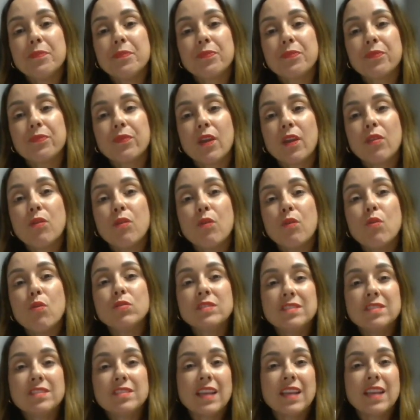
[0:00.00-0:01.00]

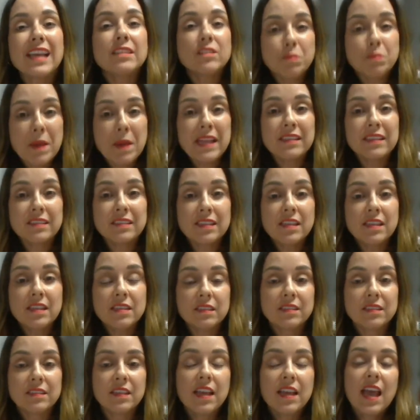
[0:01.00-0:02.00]
those
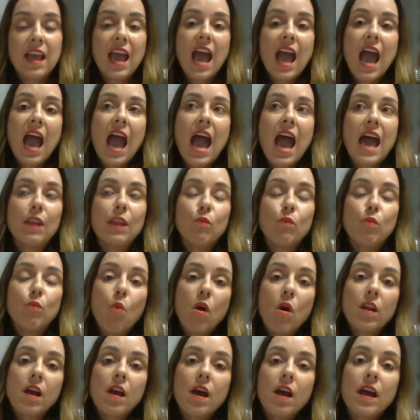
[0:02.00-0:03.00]
expenses. And
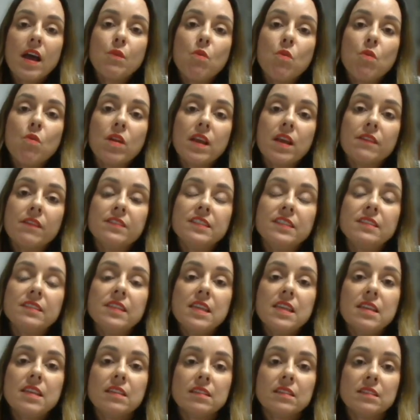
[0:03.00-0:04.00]
what I would have
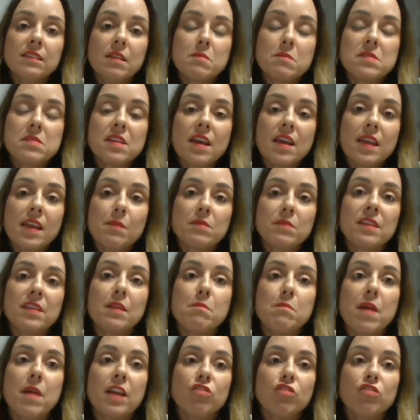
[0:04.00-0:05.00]
seen sometimes in
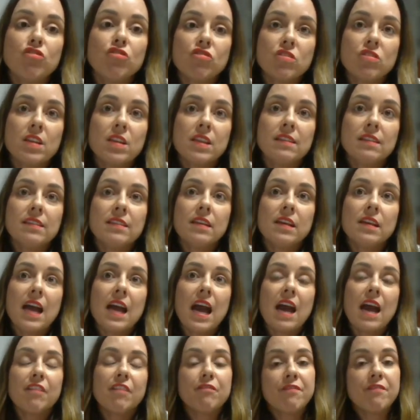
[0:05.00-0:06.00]
my journey to
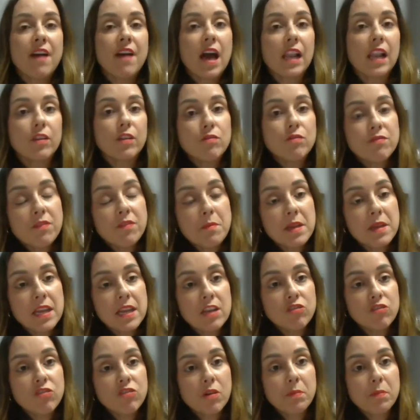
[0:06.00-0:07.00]
add value from an
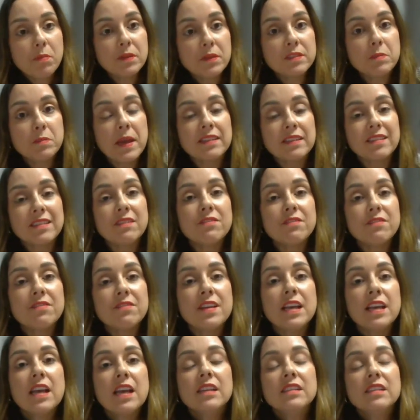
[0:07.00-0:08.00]
HR perspective,
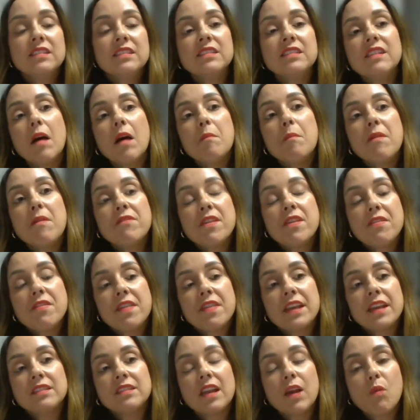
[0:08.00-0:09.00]
some of the
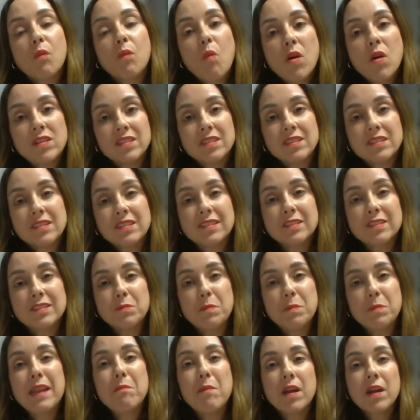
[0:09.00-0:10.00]
things that I wanted to
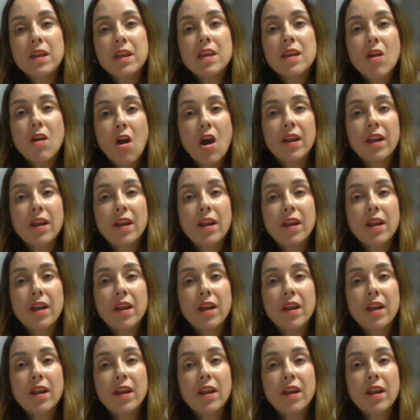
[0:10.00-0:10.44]
spend money on,